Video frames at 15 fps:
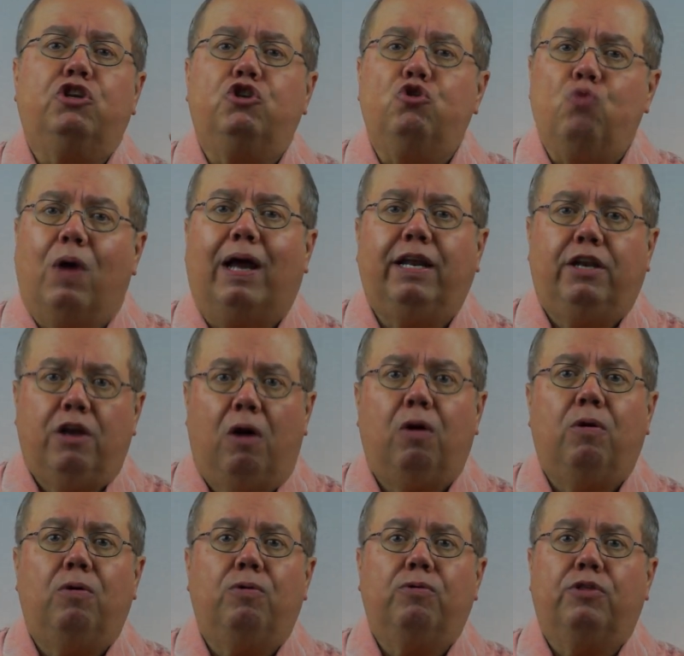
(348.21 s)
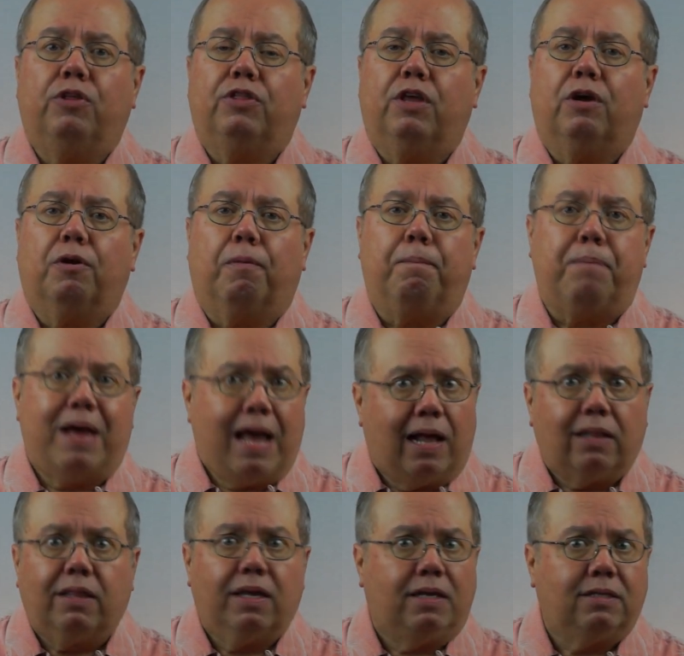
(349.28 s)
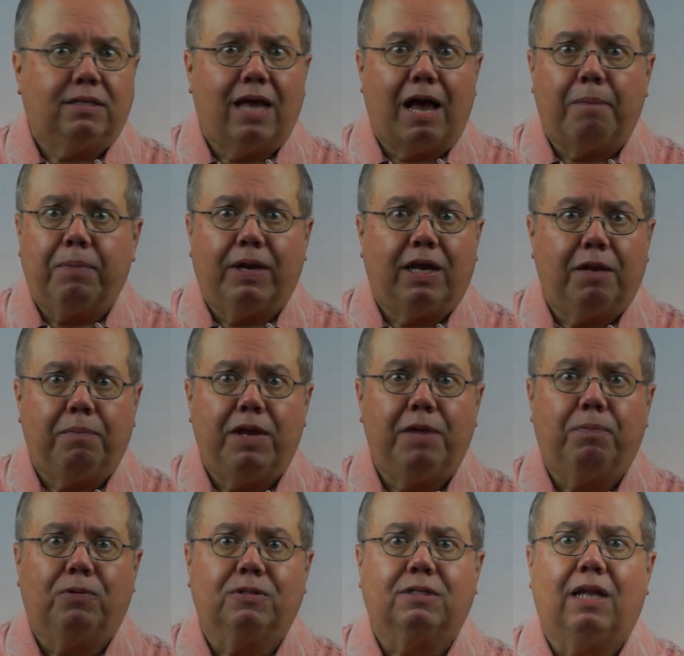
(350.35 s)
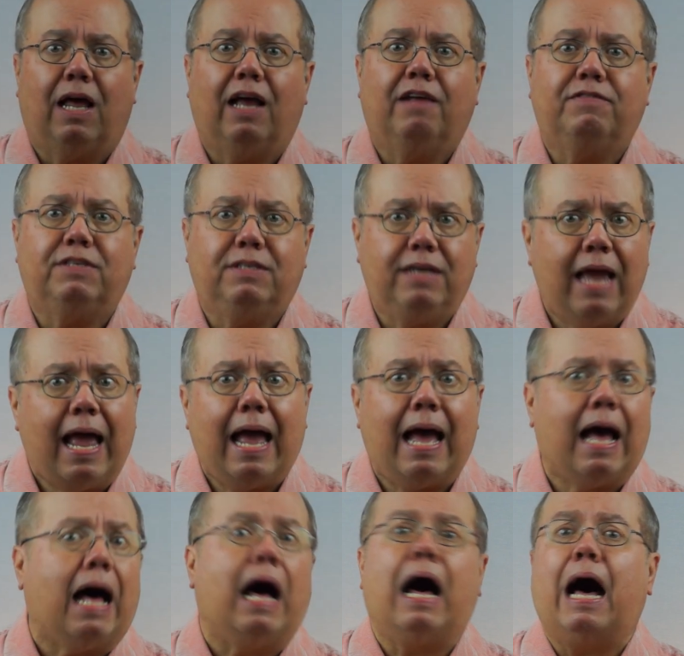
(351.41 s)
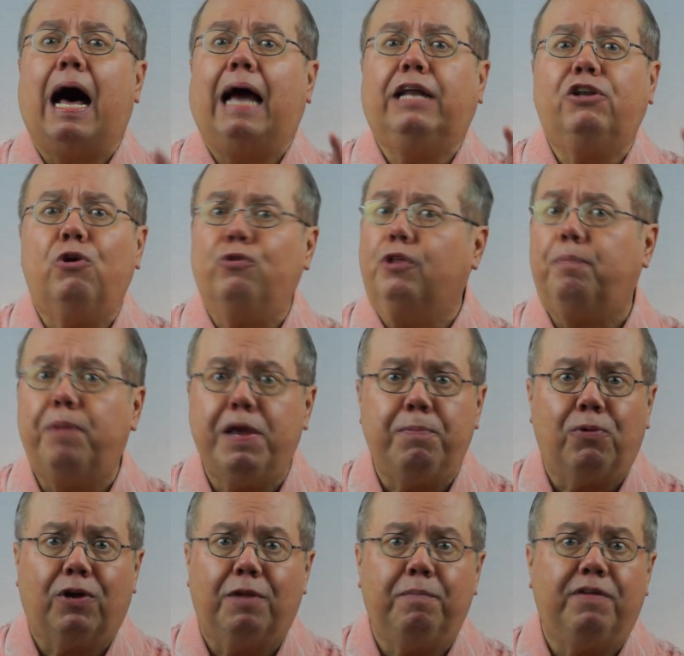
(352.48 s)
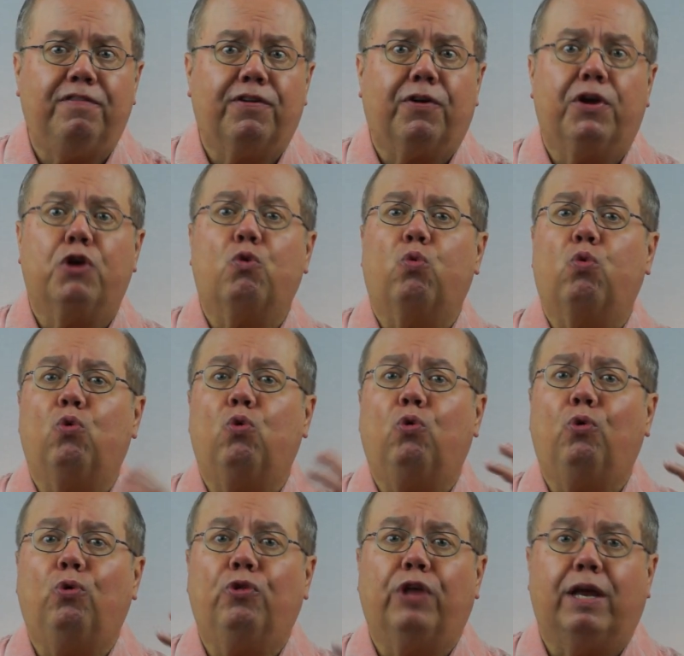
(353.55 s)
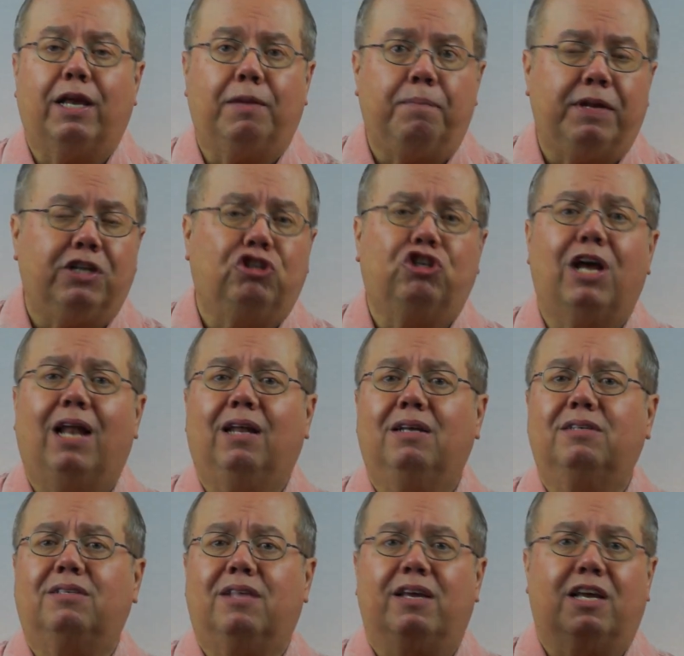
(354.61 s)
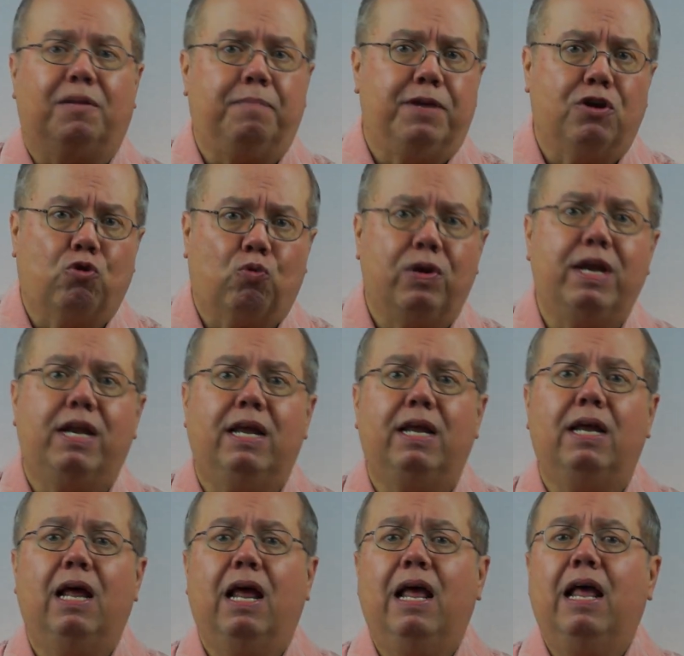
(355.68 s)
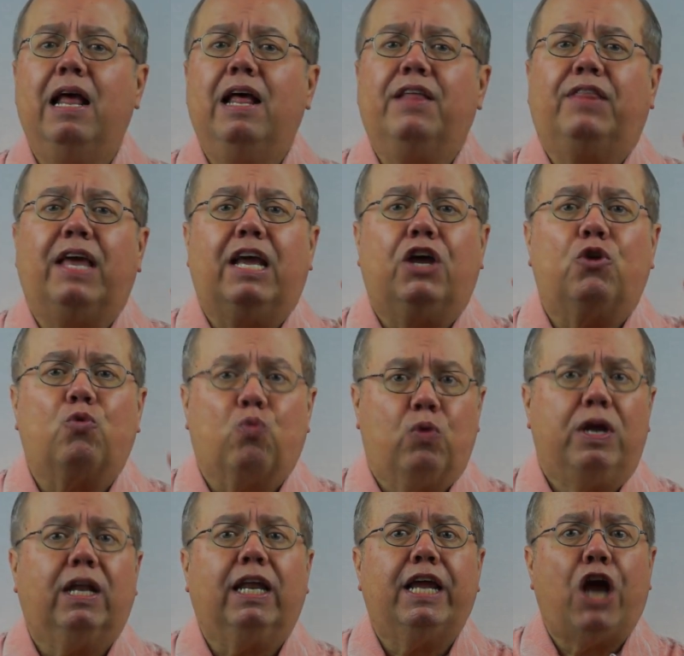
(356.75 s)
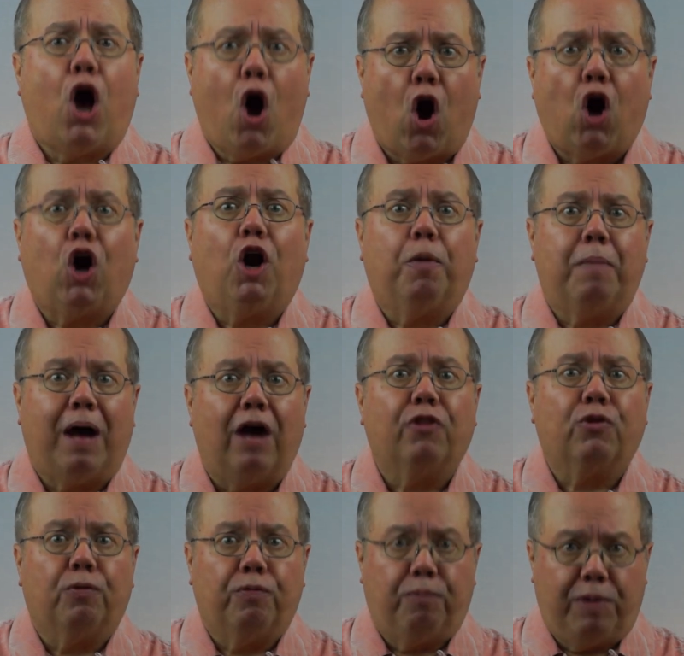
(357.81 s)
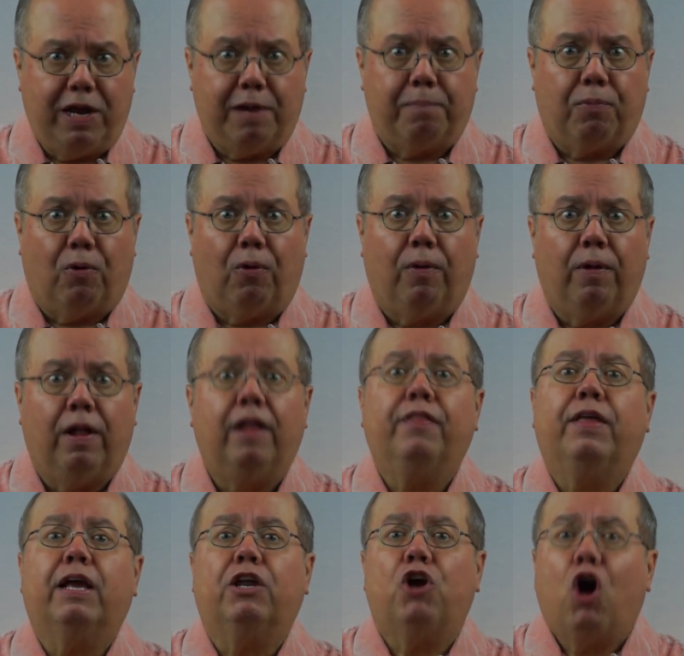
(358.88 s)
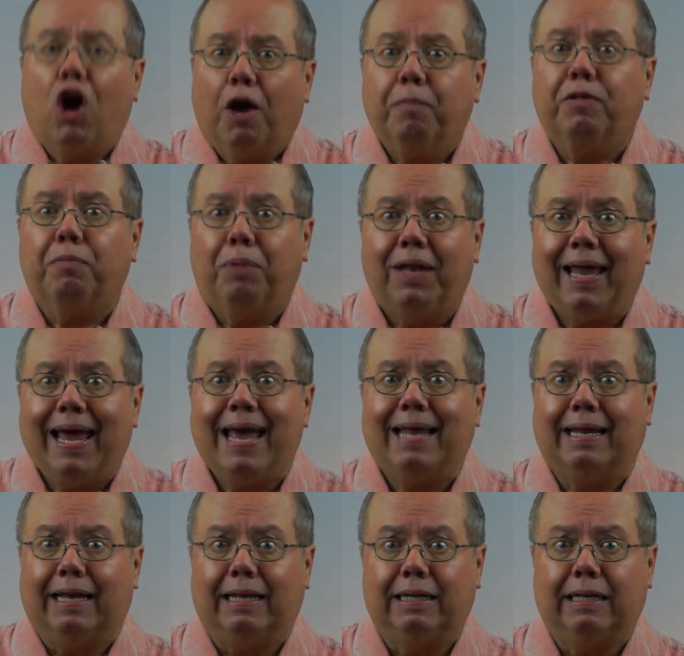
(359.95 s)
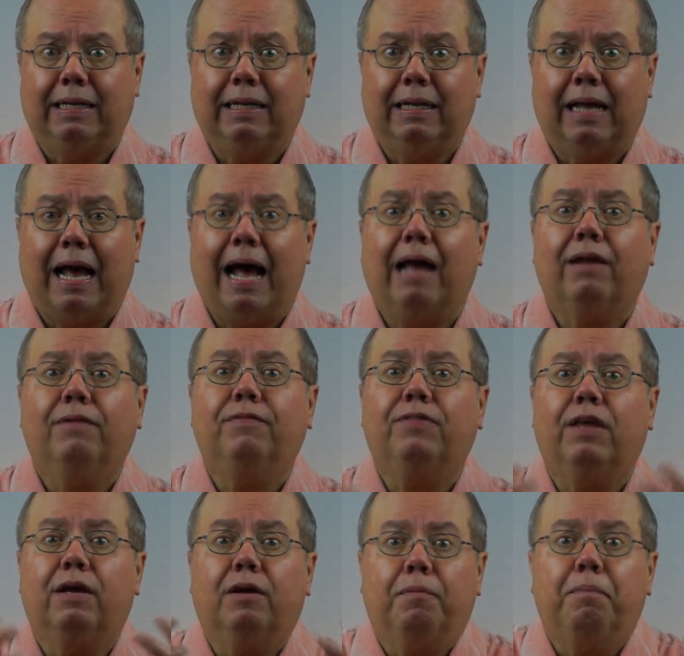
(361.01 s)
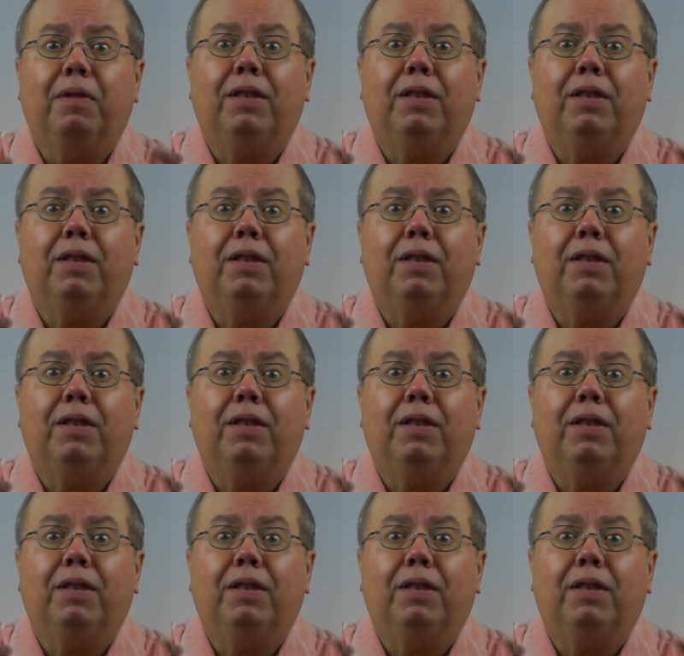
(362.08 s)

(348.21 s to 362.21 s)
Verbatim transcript: Do I know that there are bad things happening in people's lives? Yeah, I know that people can be very cruel, they can be jealous, they can be greedy, they can really harm other people, they can harm the planet out of their